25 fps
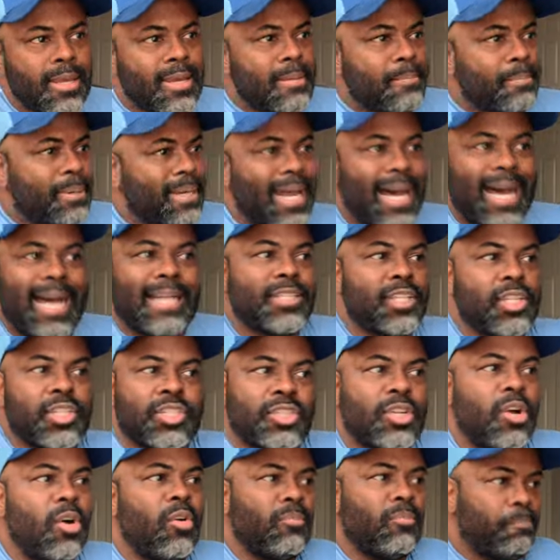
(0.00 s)
But I just
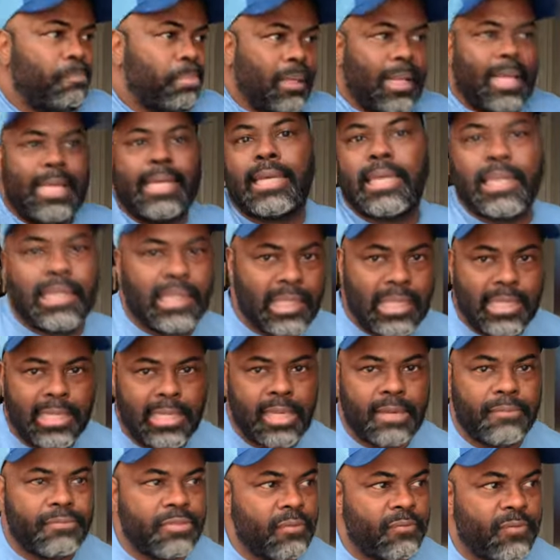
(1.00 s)
don't blanketly
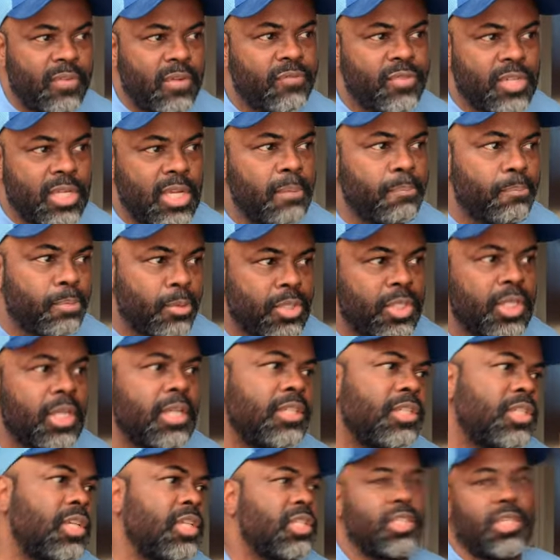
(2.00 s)
give the
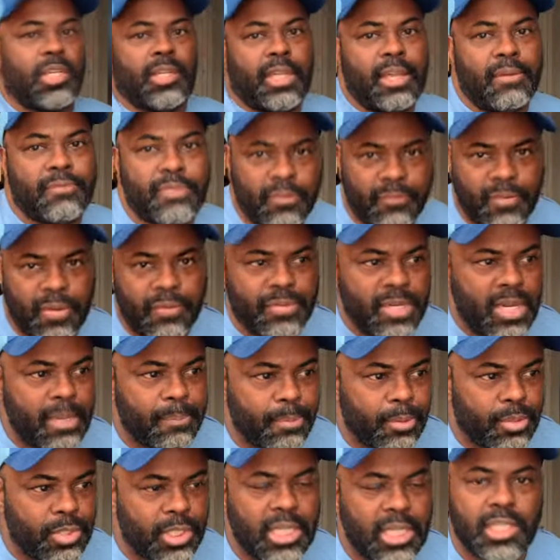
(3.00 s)
15% just to give the
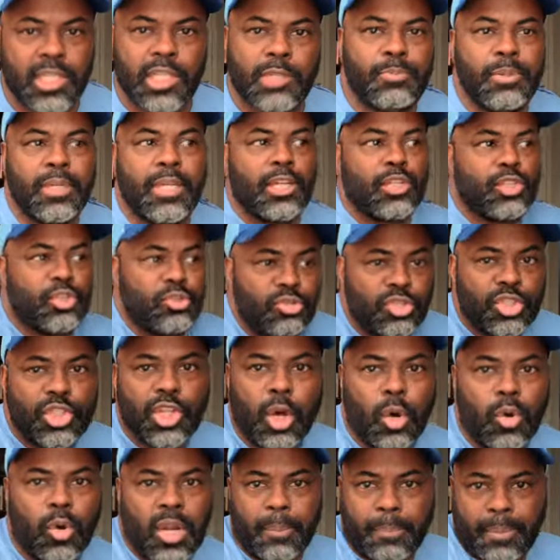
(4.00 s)
15%, just because you
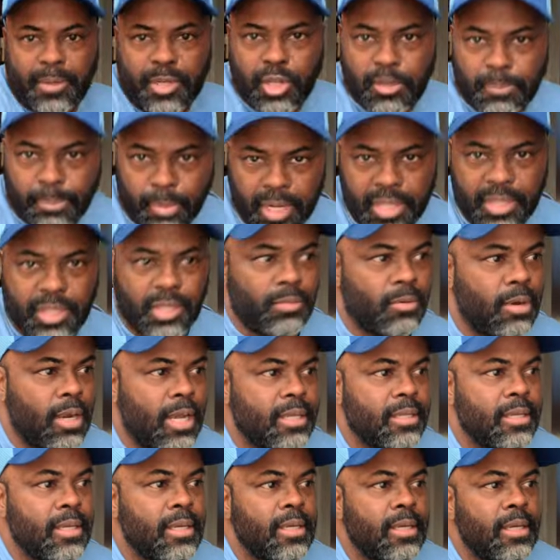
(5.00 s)
showed up and you're breathing,
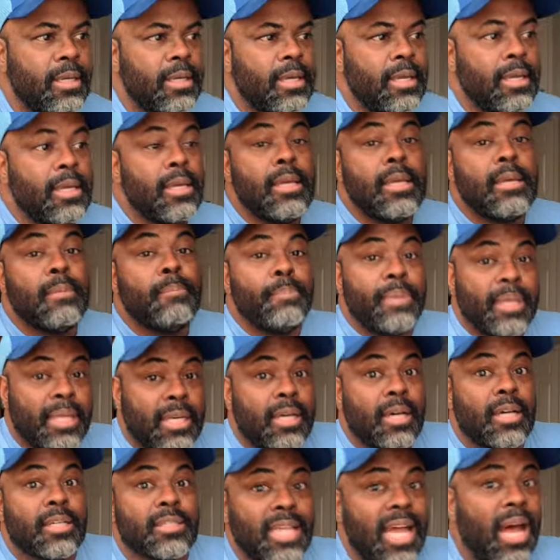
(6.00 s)
right?
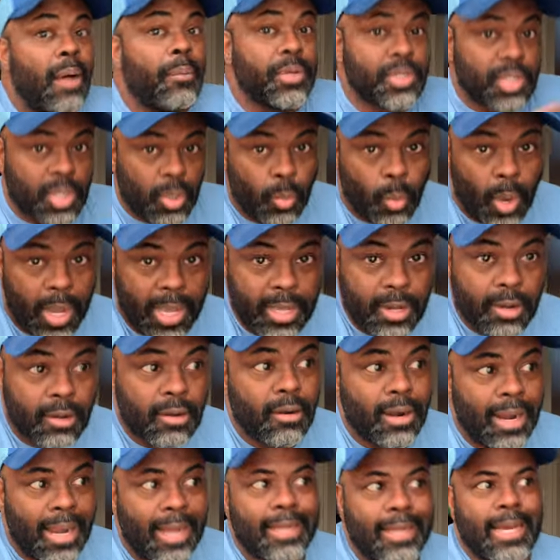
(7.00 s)
Because I was a
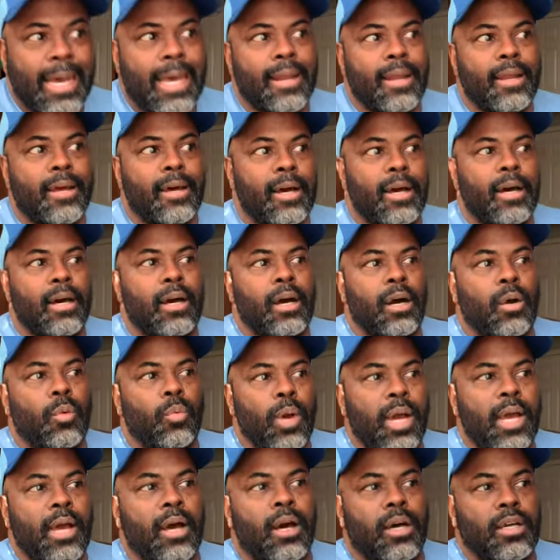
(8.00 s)
waiter, I kind of
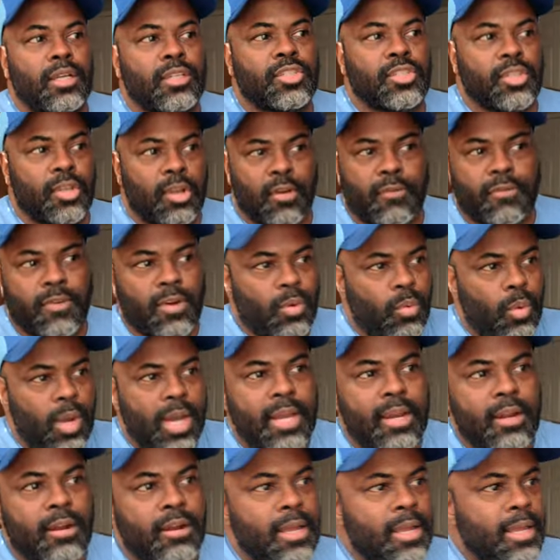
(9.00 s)
a, a server
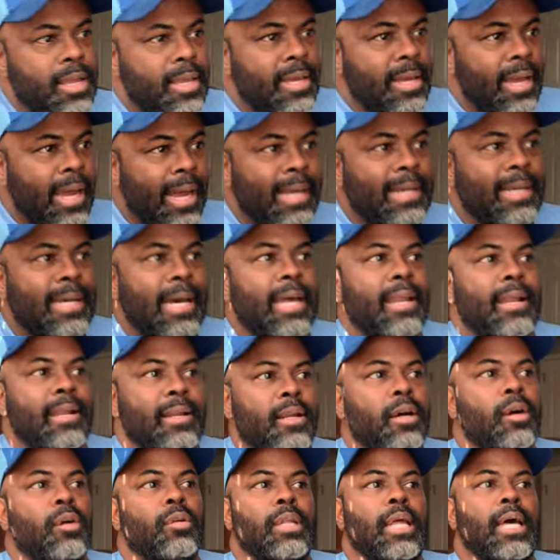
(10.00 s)
waiter, I kind of
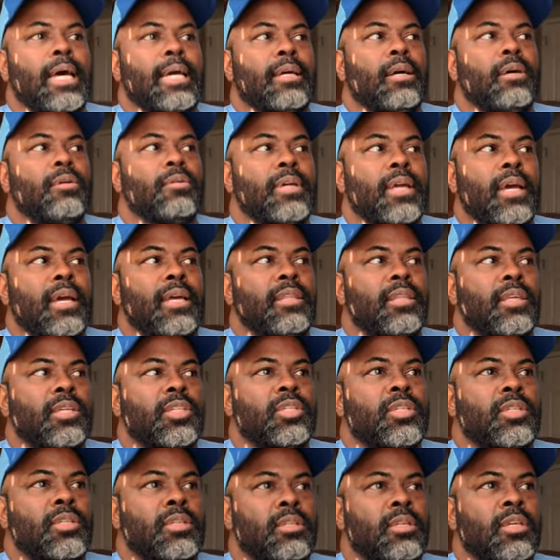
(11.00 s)
know like, okay,
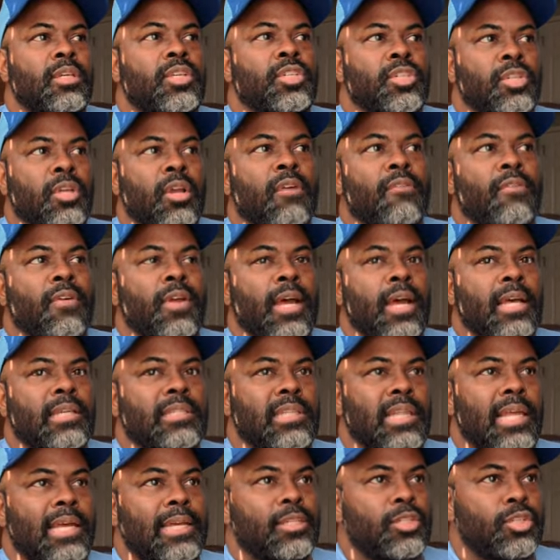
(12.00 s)
this this server has
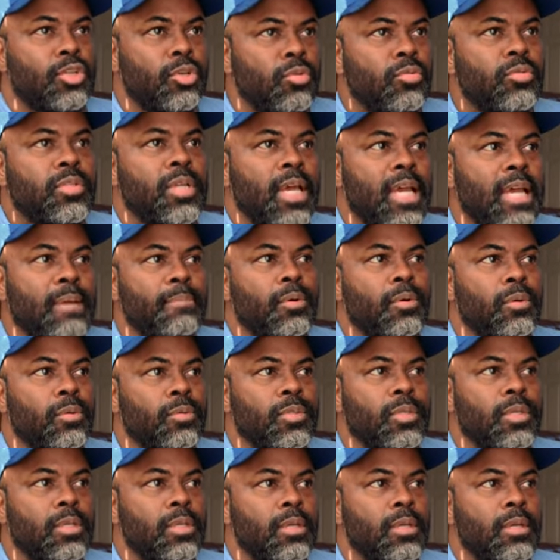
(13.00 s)
like two
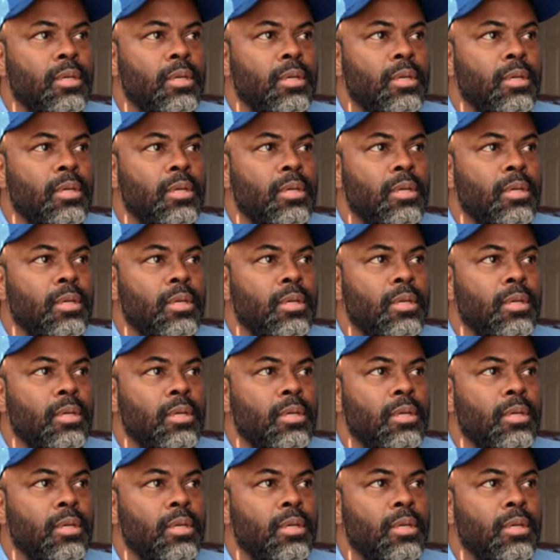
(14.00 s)
tables,